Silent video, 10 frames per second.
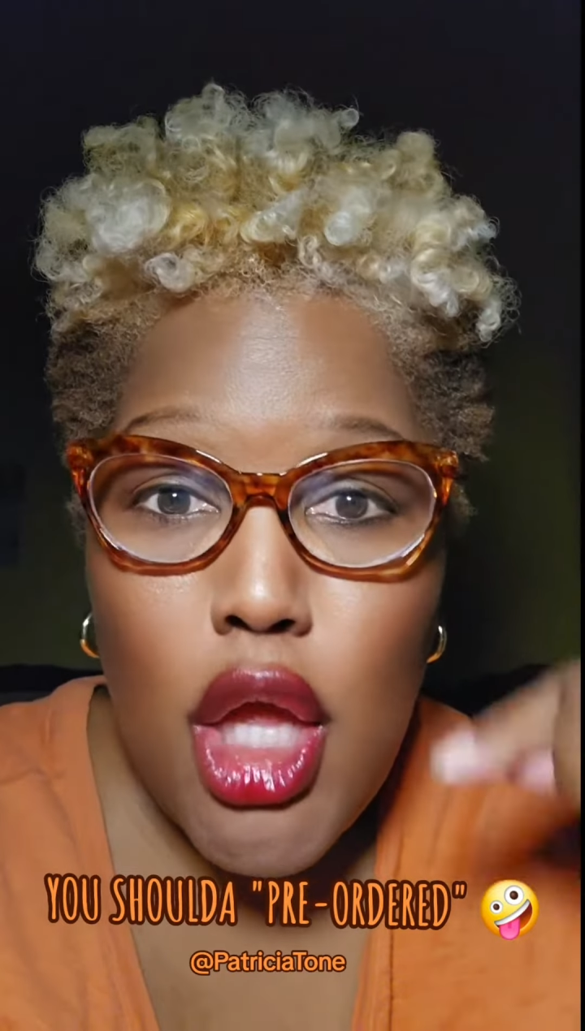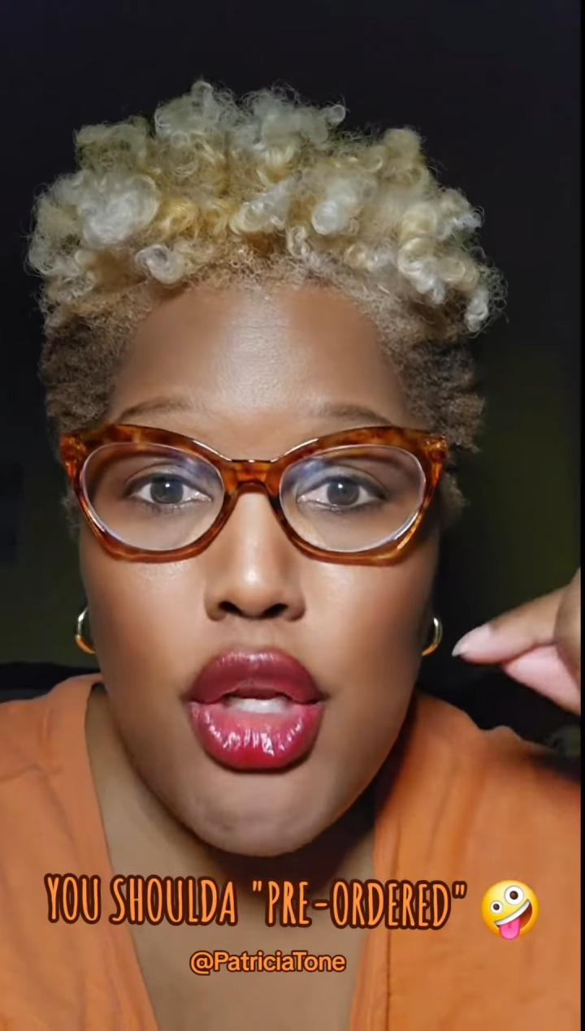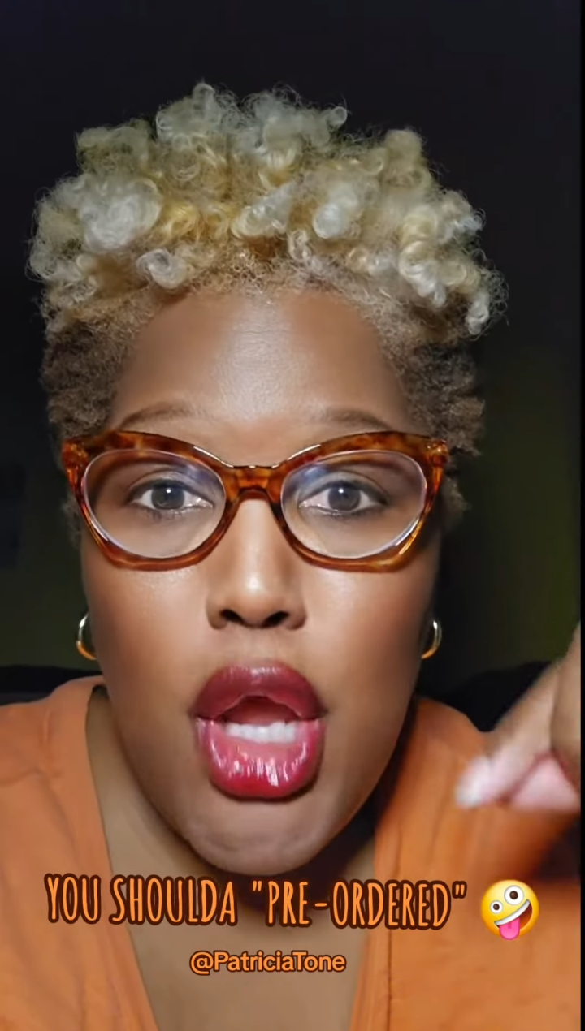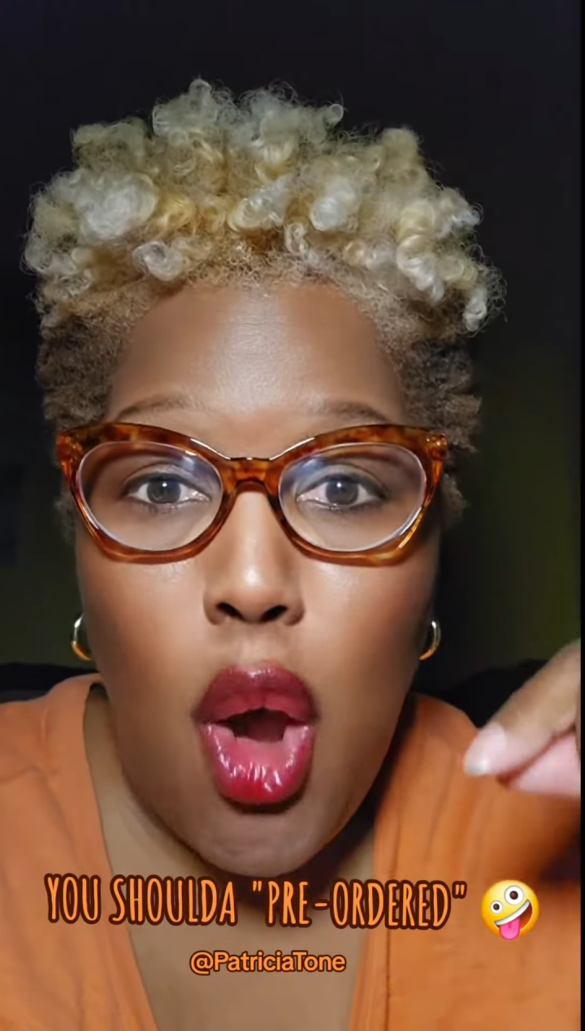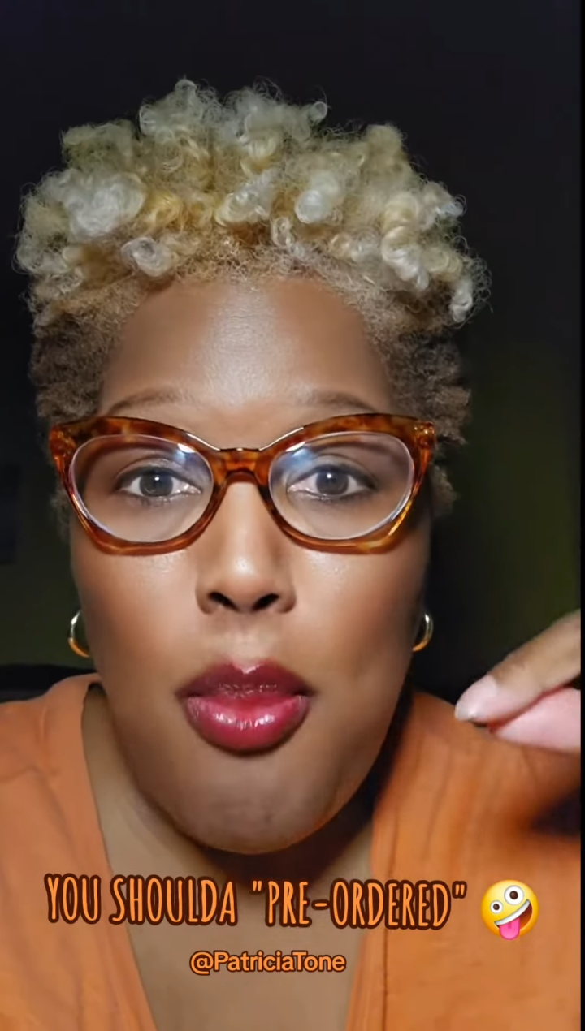
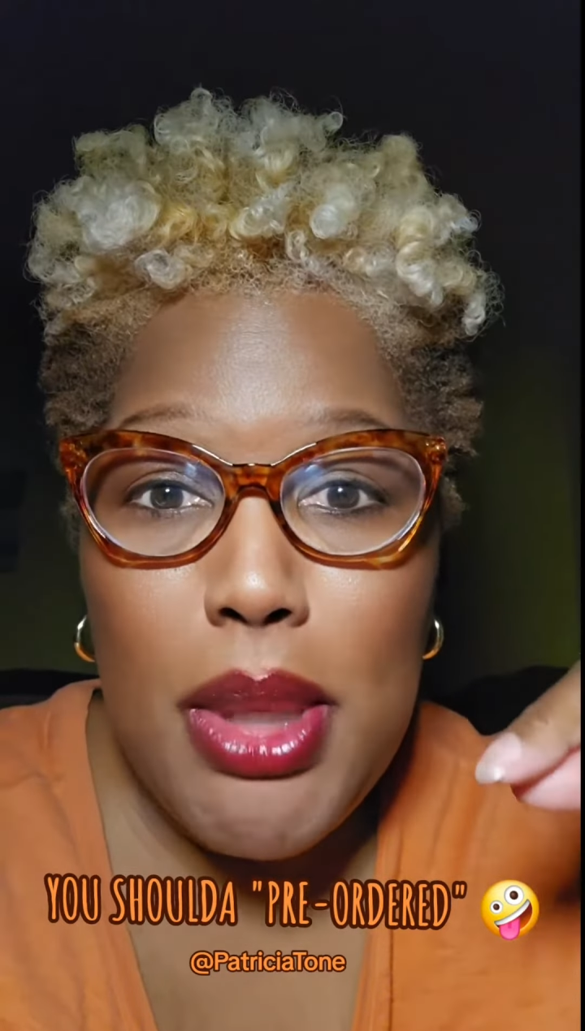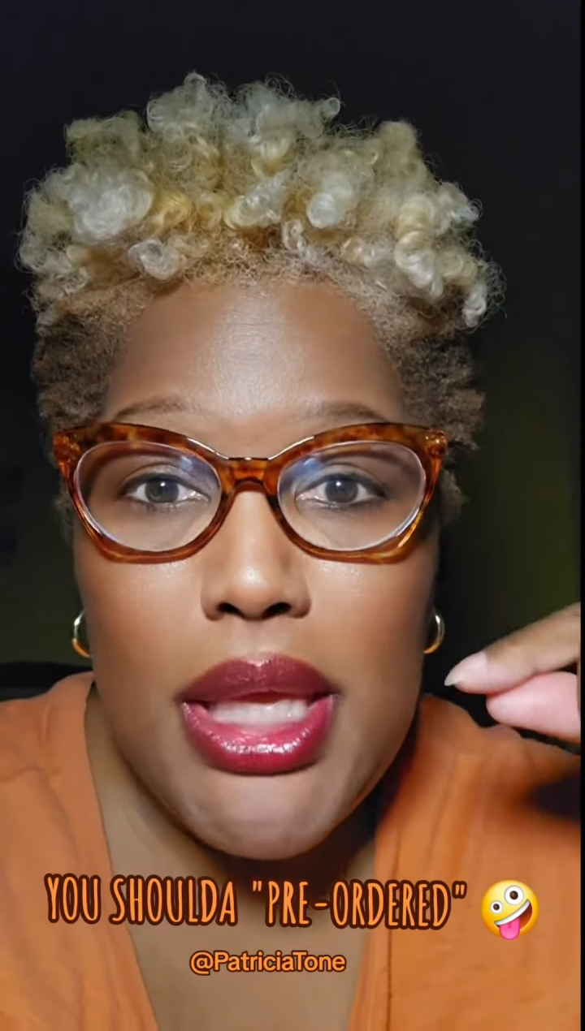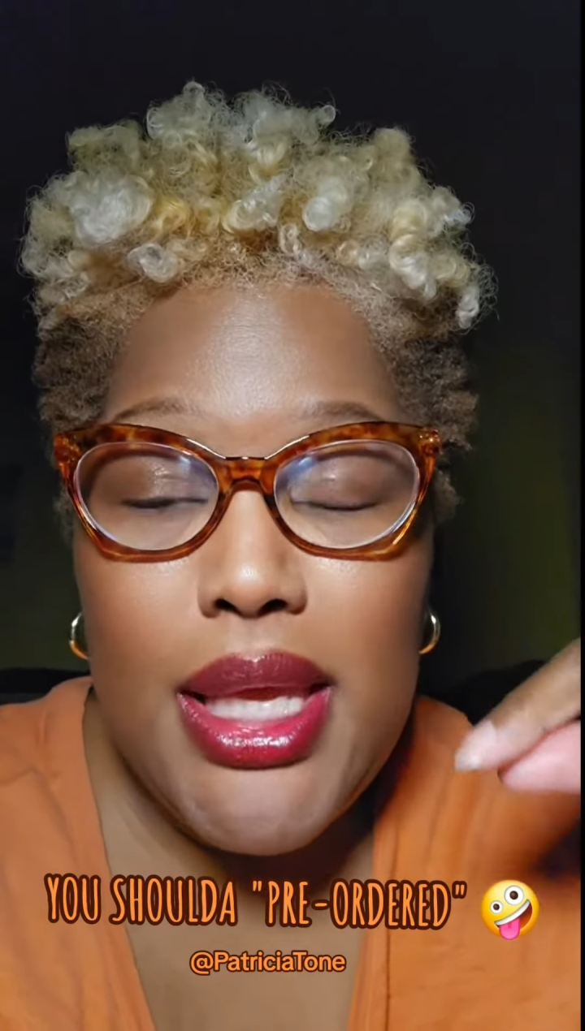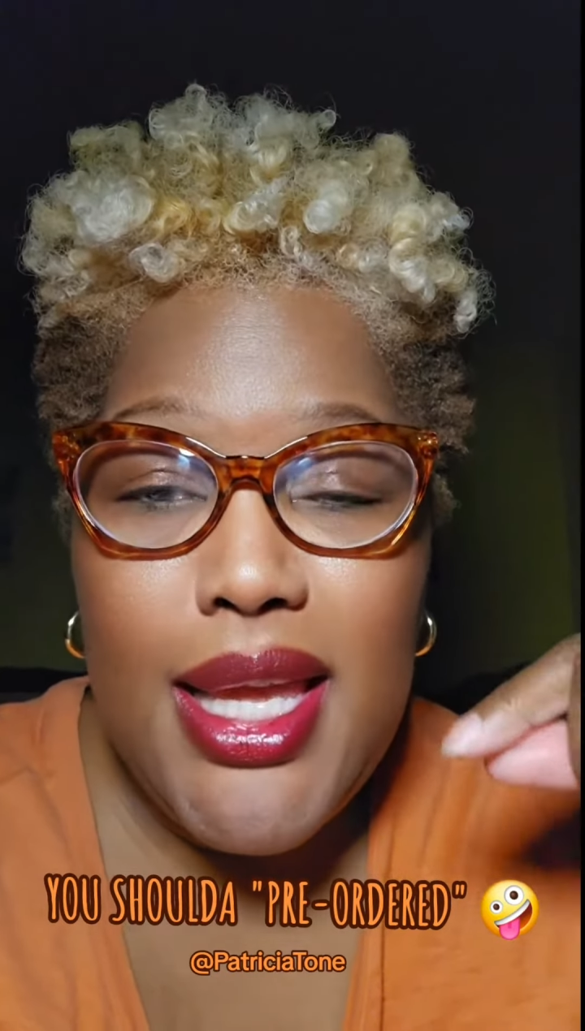don't be